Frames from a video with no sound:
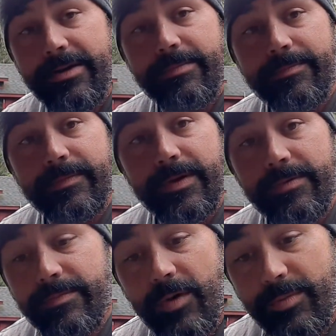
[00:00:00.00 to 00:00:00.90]
them.
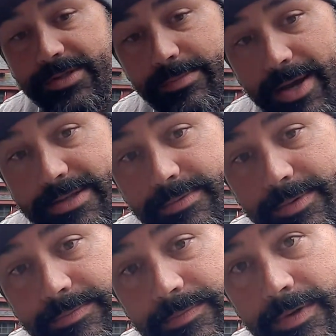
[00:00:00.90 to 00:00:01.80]
They're almost impossible.
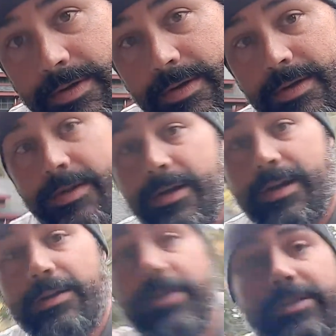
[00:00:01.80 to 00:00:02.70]

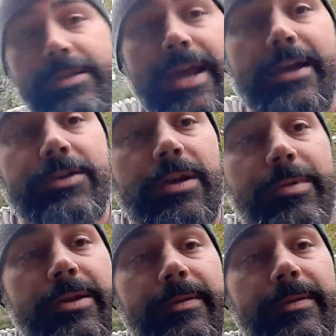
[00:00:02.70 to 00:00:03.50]
Look at the dash. I mean,